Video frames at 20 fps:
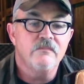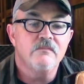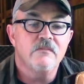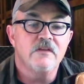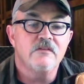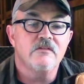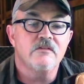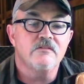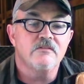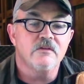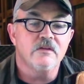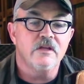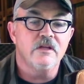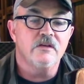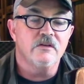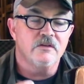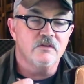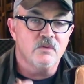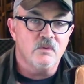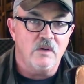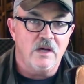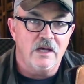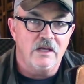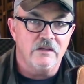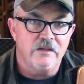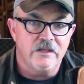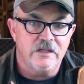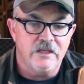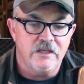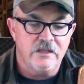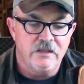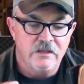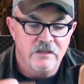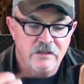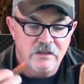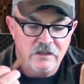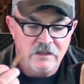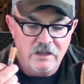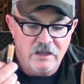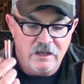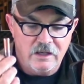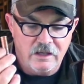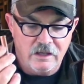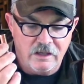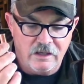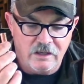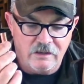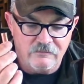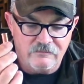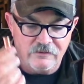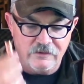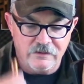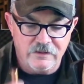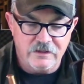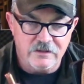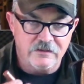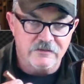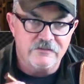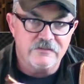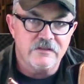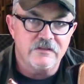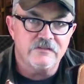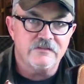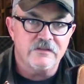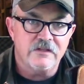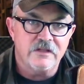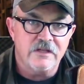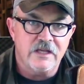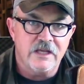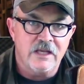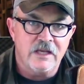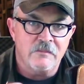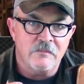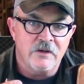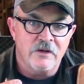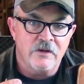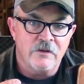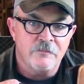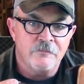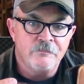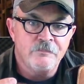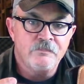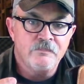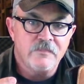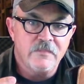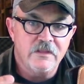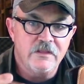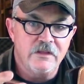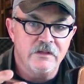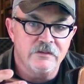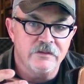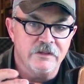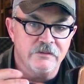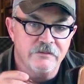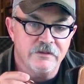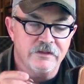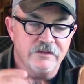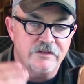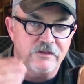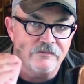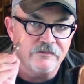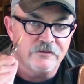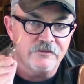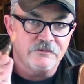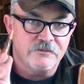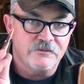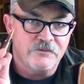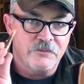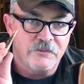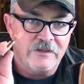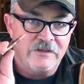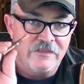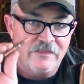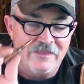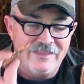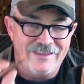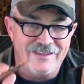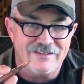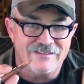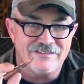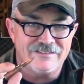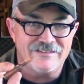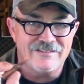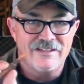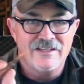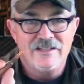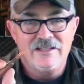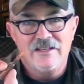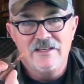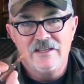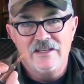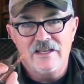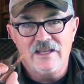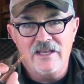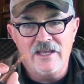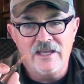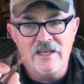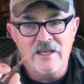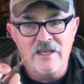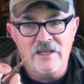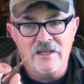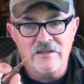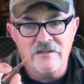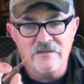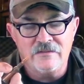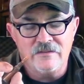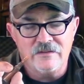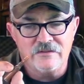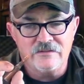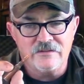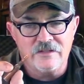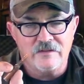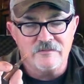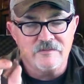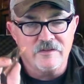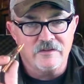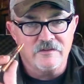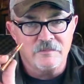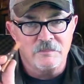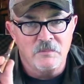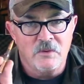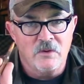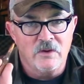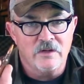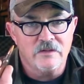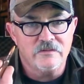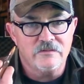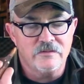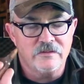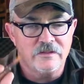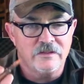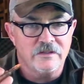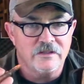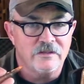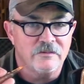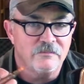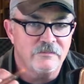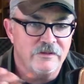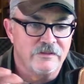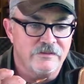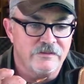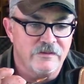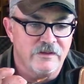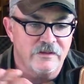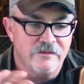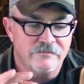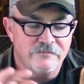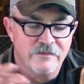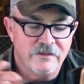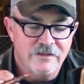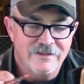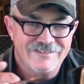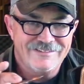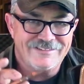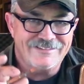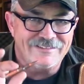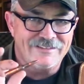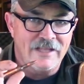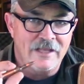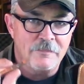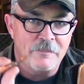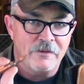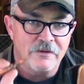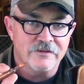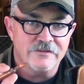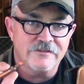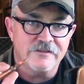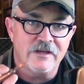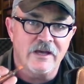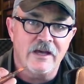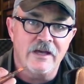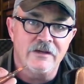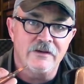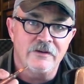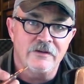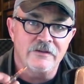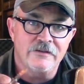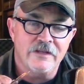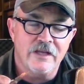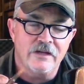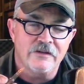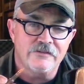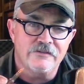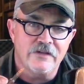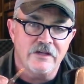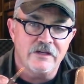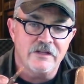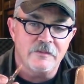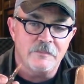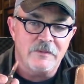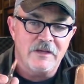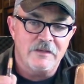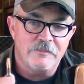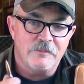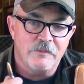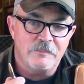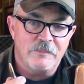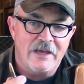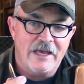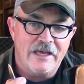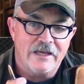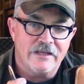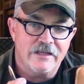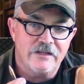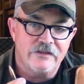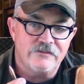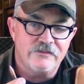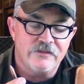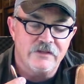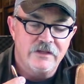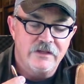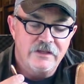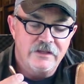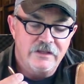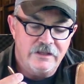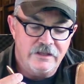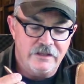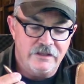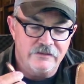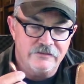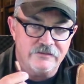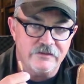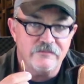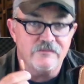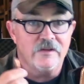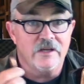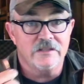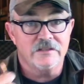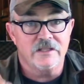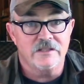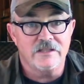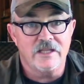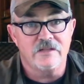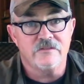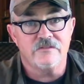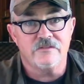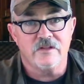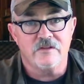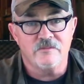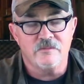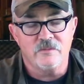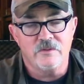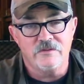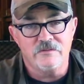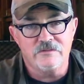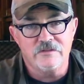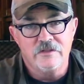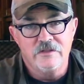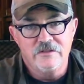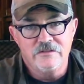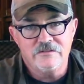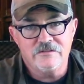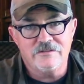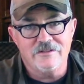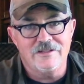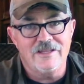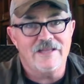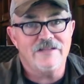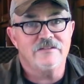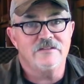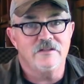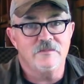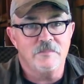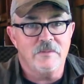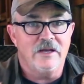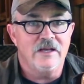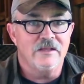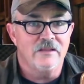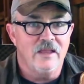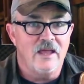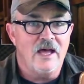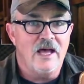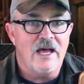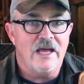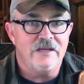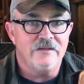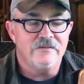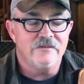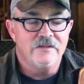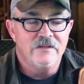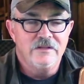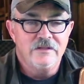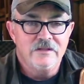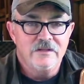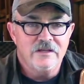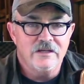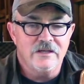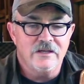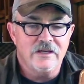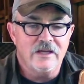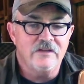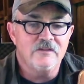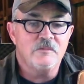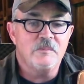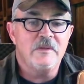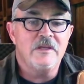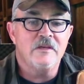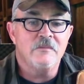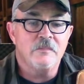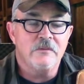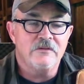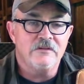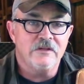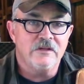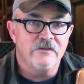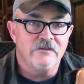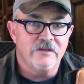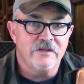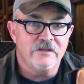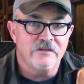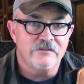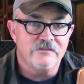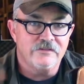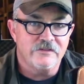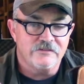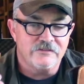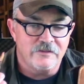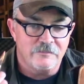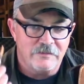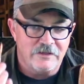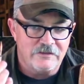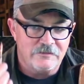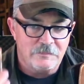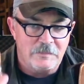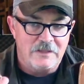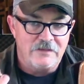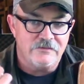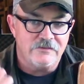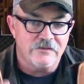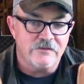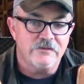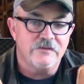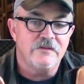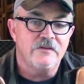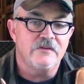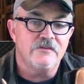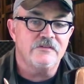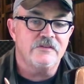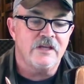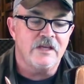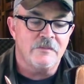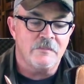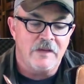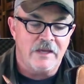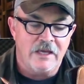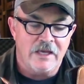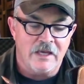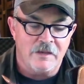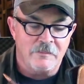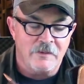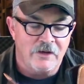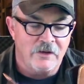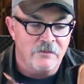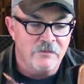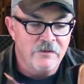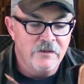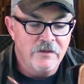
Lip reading: This is really good quality, very consistent ammo. The only real difference between this and the stuff that's marked with the Sniper Sky on the outside of the paper packets is the fact that that stuff was selected by lot as being particularly consistent, but it's basically the same ammo.